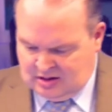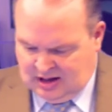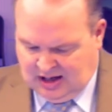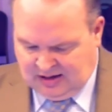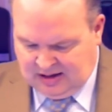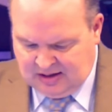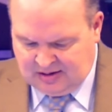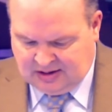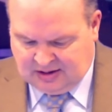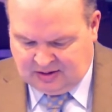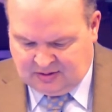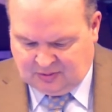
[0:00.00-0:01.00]
and
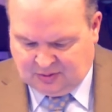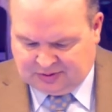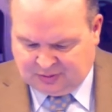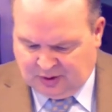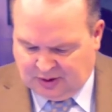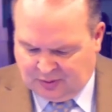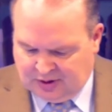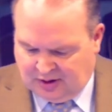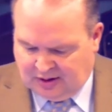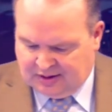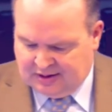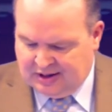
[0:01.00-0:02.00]
ending with where we
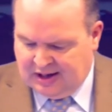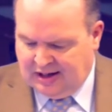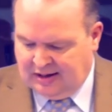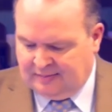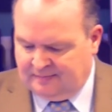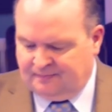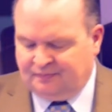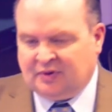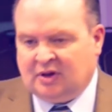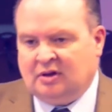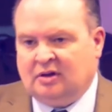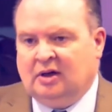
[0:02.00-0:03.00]
are today.
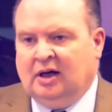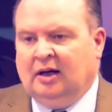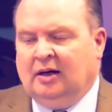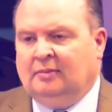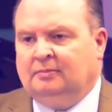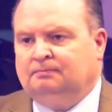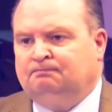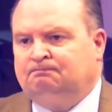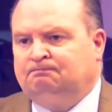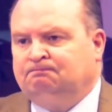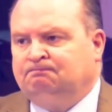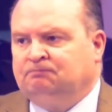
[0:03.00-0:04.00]

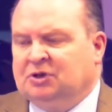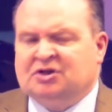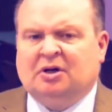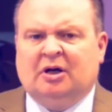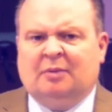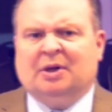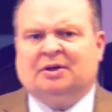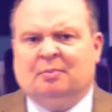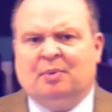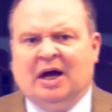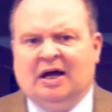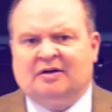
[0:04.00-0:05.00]
Let's talk about the
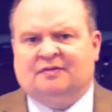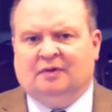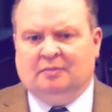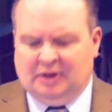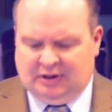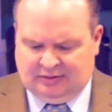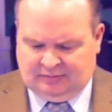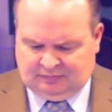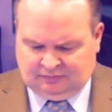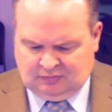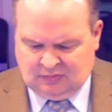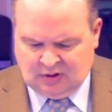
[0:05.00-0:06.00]
past for a minute.
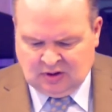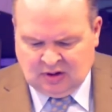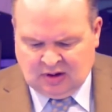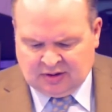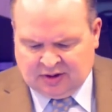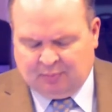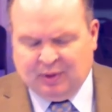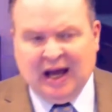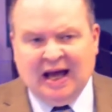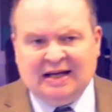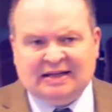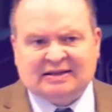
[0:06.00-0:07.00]
The
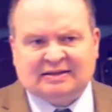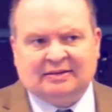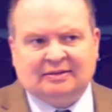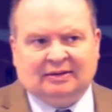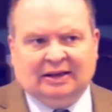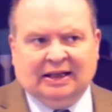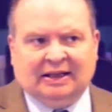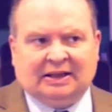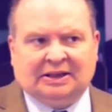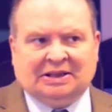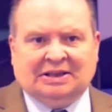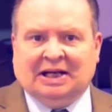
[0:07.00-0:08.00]
past, like
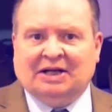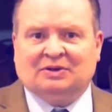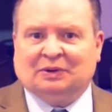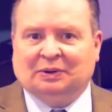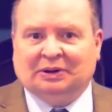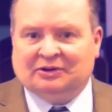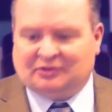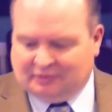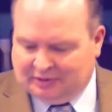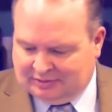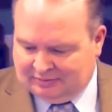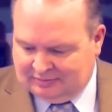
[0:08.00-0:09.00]

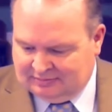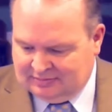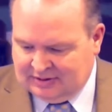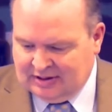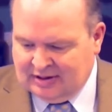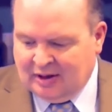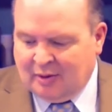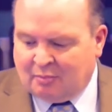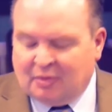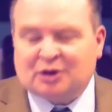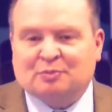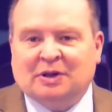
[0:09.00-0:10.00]
nitroglycerin,
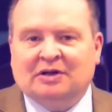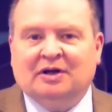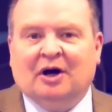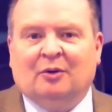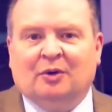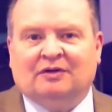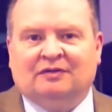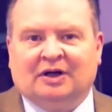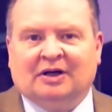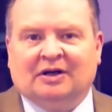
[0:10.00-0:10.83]
must be dealt with very